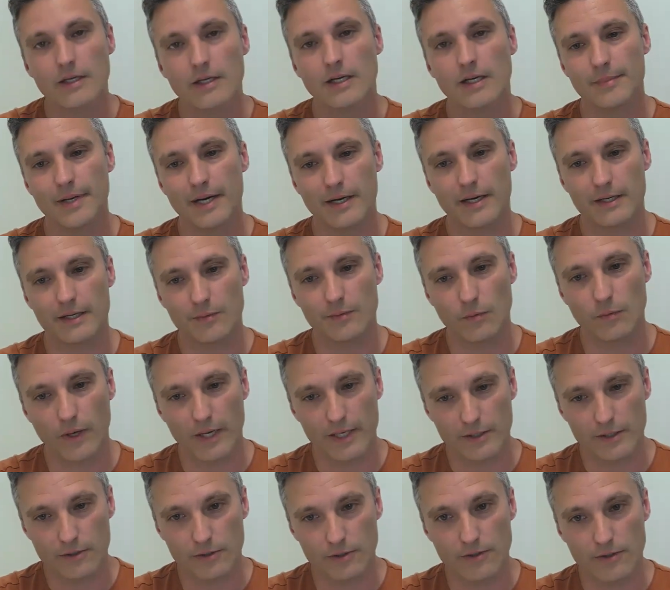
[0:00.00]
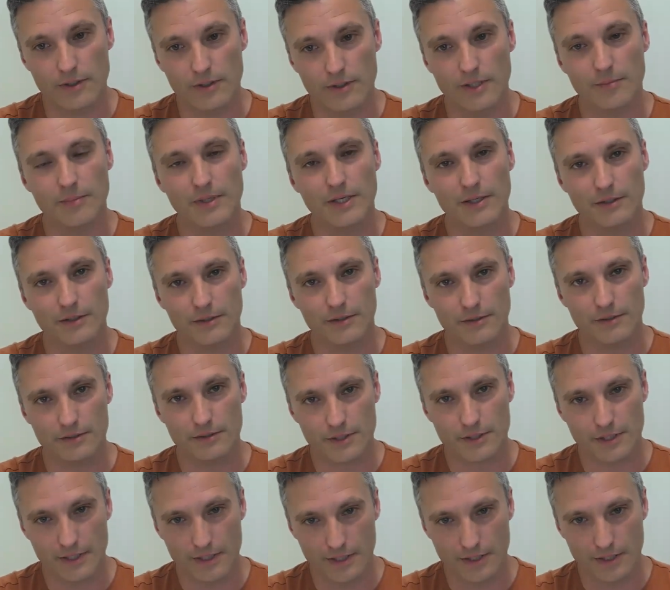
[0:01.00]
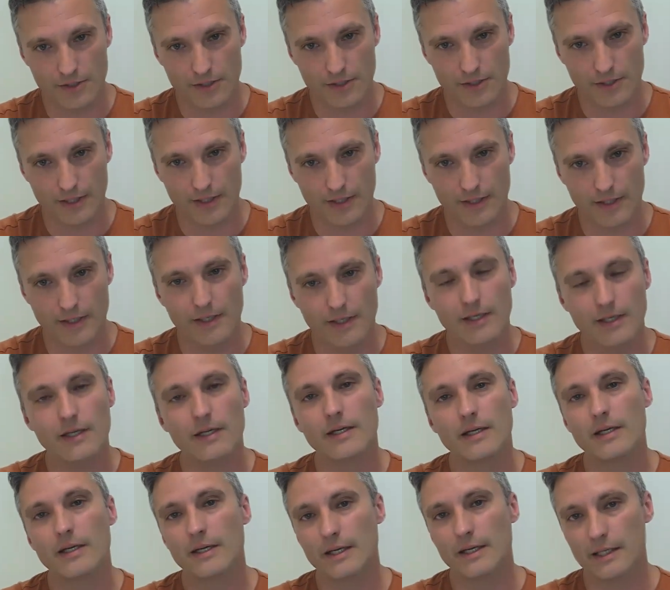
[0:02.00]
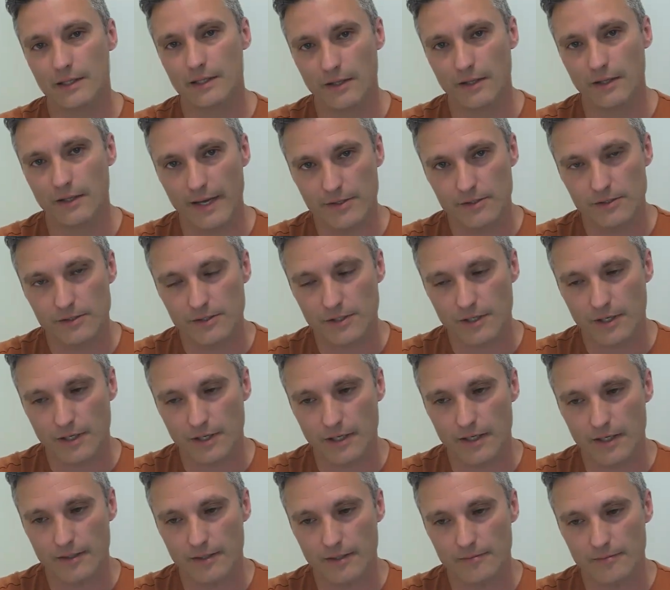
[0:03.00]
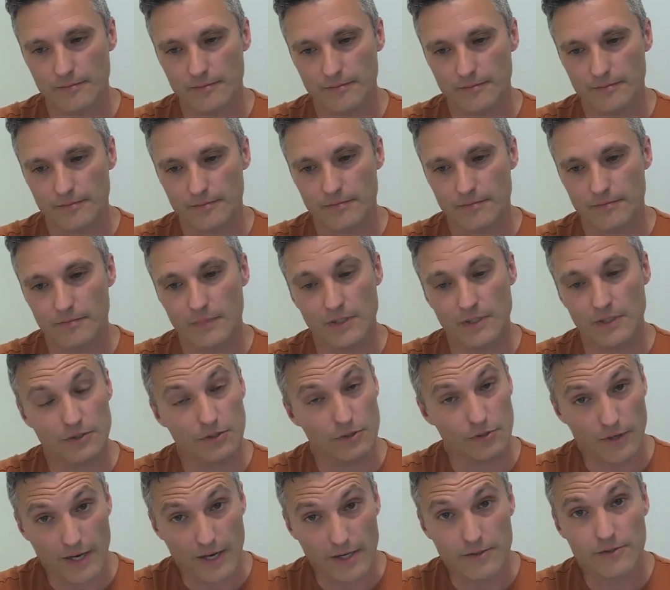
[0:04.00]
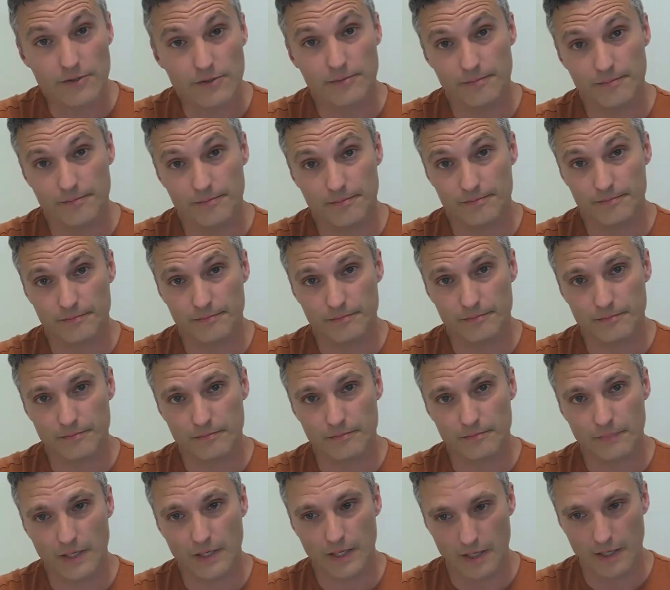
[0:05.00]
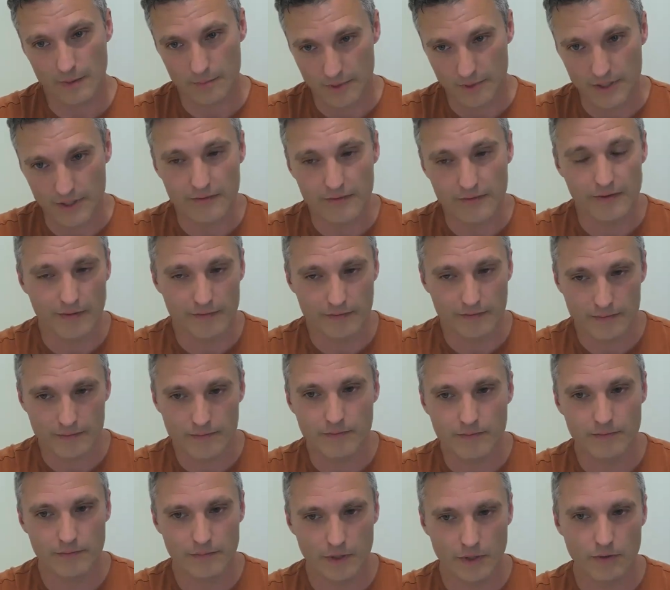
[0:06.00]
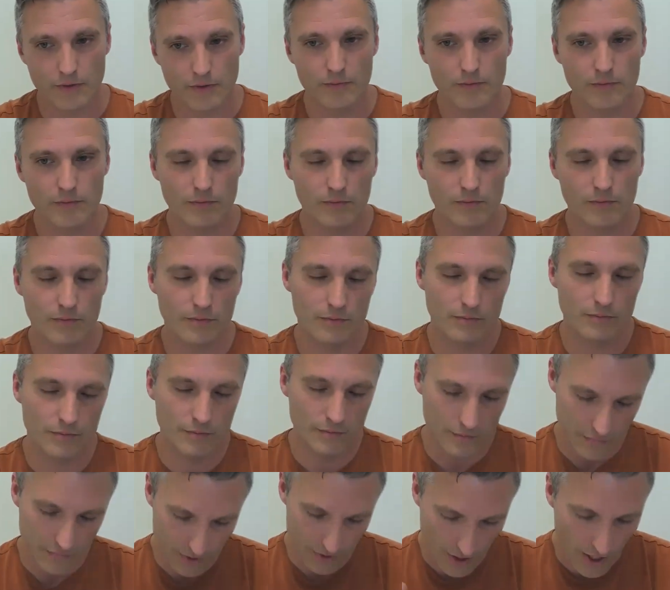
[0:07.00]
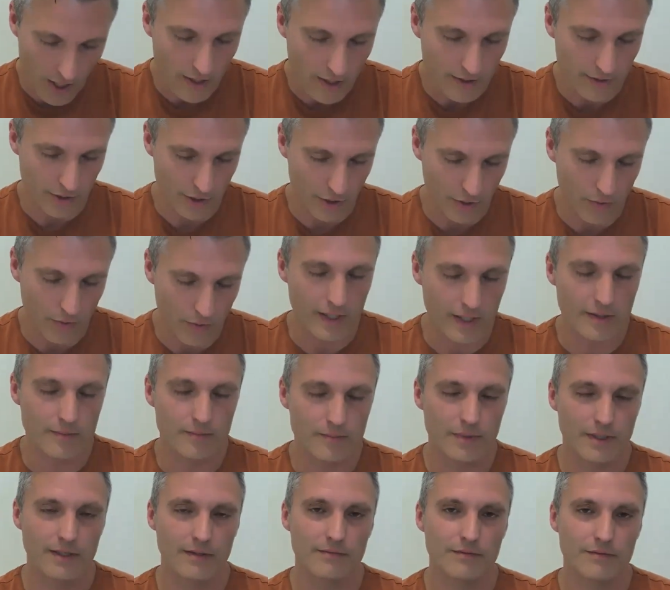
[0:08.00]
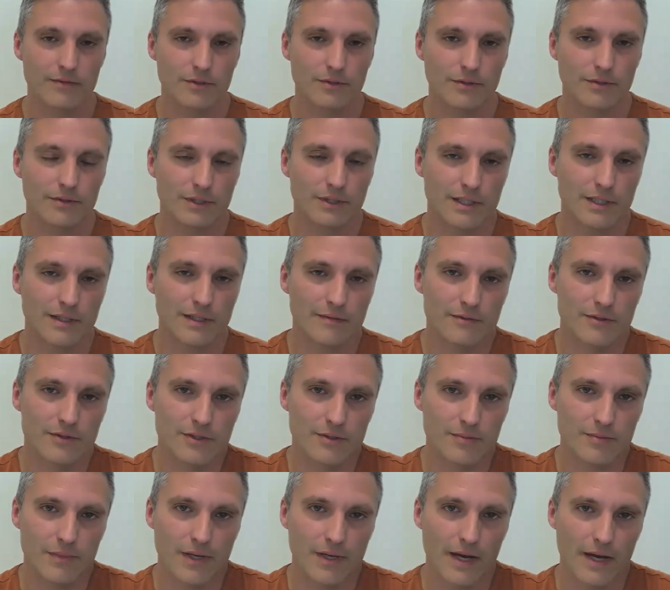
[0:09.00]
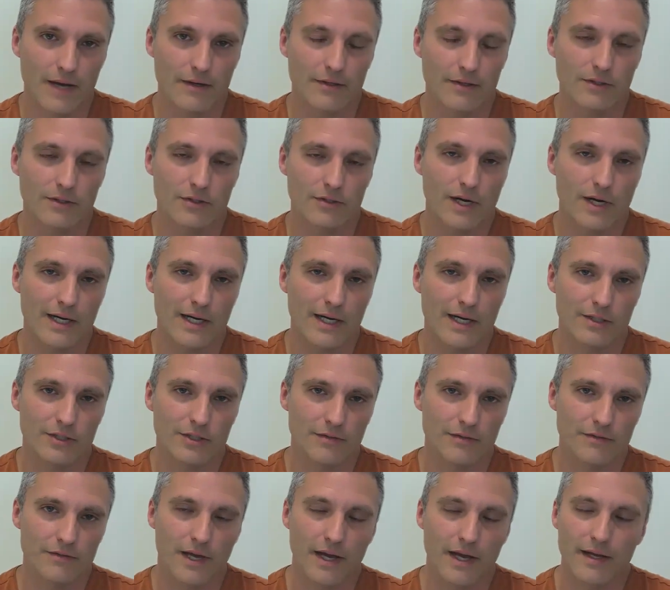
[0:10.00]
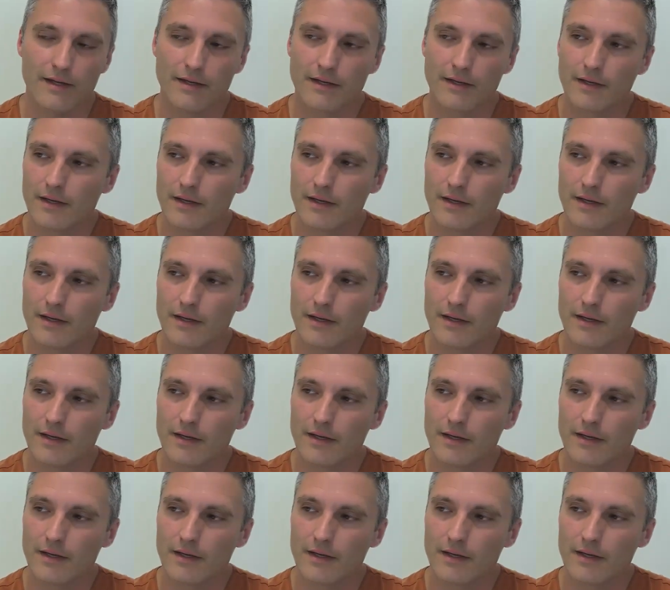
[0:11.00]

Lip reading: American white dude imperialist conditioning, unless it's addressed. And I believe I've, it's ongoing, but I've certainly given some care to try to shift that.